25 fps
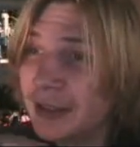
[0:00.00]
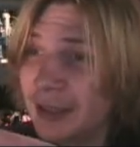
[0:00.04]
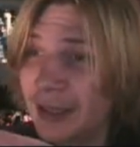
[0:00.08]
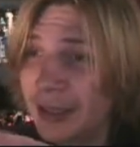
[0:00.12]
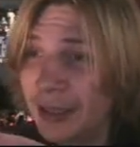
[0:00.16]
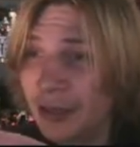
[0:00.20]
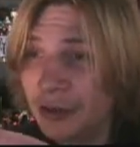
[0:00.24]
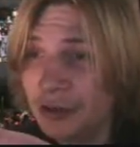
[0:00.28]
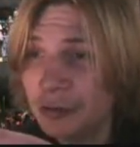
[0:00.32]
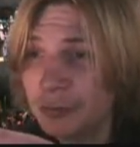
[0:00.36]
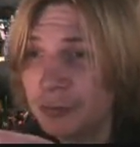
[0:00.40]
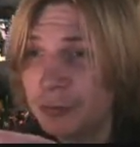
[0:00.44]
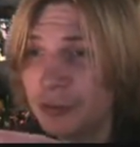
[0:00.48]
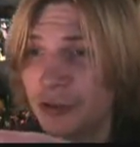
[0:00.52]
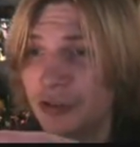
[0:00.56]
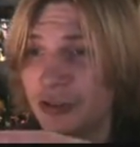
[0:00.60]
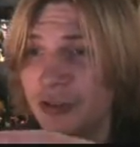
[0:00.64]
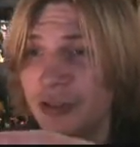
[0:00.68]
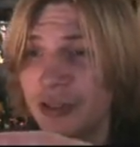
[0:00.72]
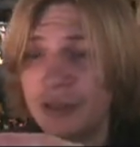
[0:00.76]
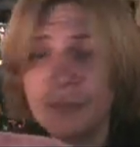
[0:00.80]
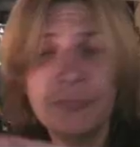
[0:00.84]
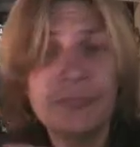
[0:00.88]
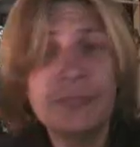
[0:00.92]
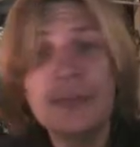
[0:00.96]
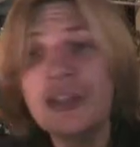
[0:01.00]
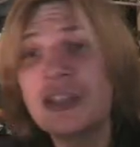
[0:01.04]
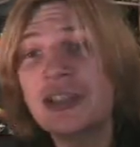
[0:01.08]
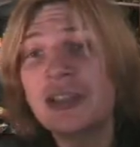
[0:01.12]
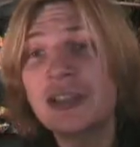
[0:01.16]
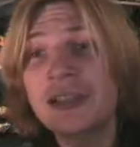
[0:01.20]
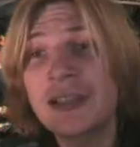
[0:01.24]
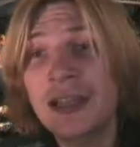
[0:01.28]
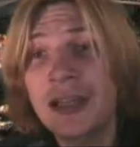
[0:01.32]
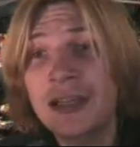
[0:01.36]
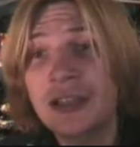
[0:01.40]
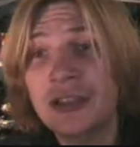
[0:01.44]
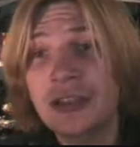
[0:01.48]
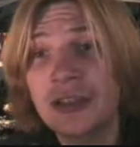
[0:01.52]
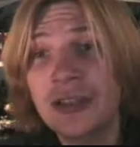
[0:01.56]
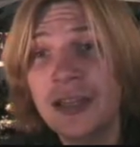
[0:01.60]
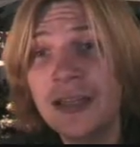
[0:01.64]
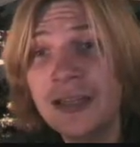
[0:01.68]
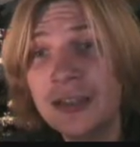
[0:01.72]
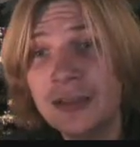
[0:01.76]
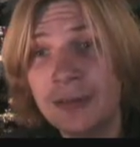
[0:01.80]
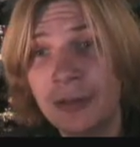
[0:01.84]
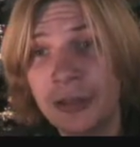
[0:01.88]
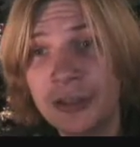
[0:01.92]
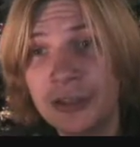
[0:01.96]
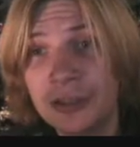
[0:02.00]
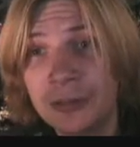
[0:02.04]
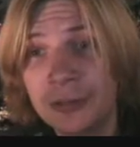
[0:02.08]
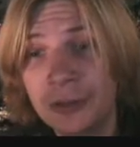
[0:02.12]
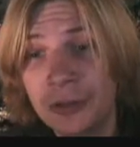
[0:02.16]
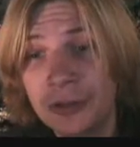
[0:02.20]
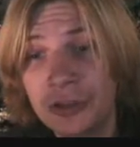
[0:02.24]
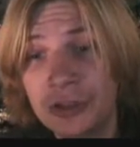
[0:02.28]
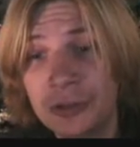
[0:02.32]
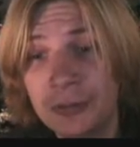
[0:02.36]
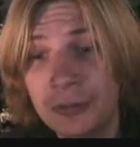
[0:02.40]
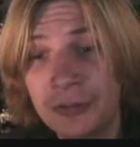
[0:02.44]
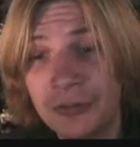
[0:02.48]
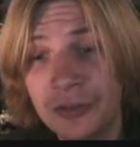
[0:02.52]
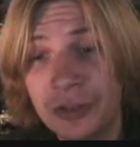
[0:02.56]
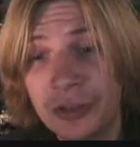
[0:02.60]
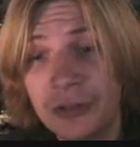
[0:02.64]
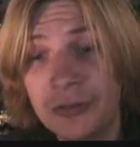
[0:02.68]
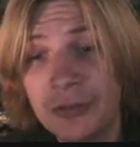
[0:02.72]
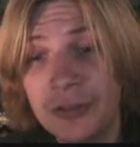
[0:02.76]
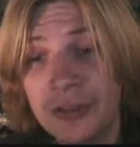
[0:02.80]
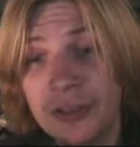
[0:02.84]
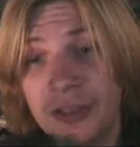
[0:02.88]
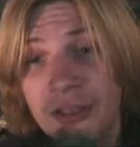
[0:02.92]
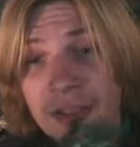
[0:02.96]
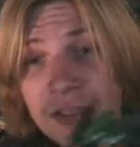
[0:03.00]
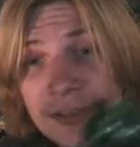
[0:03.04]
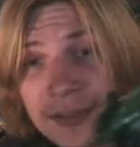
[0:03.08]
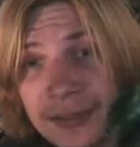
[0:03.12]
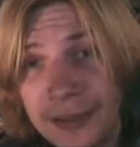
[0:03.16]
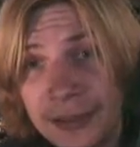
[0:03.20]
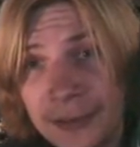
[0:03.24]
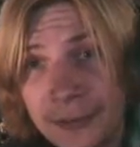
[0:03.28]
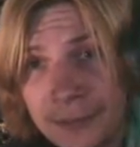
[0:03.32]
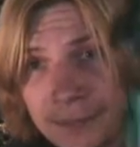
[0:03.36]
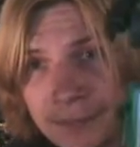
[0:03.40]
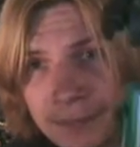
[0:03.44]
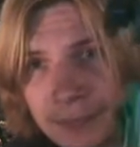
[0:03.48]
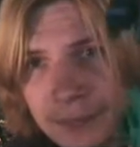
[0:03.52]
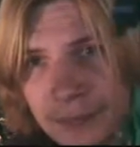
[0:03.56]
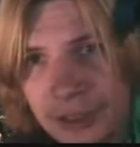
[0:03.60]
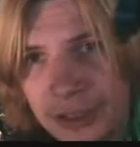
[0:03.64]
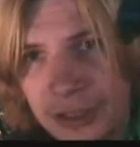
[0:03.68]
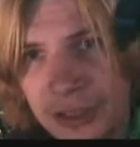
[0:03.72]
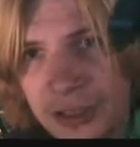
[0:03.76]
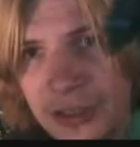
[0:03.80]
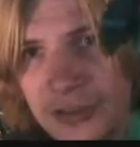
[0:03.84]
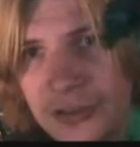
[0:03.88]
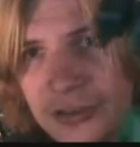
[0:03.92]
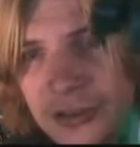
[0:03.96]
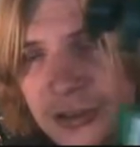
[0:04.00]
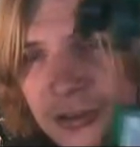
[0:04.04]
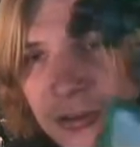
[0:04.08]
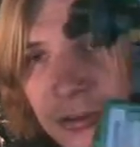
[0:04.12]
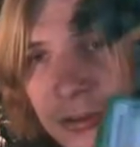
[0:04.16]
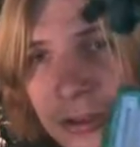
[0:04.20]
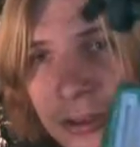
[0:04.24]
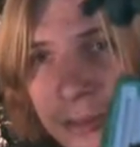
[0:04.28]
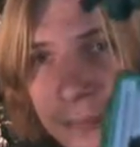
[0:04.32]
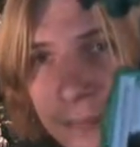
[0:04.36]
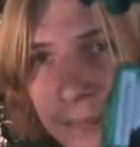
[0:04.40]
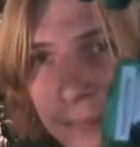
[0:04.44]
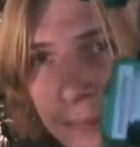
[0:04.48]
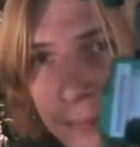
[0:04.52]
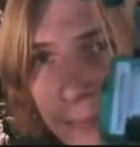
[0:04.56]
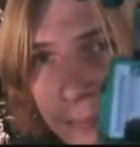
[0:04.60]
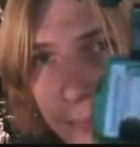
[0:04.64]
Hound wasn't originally that good anyway, to be honest with you. Now, here's the toy.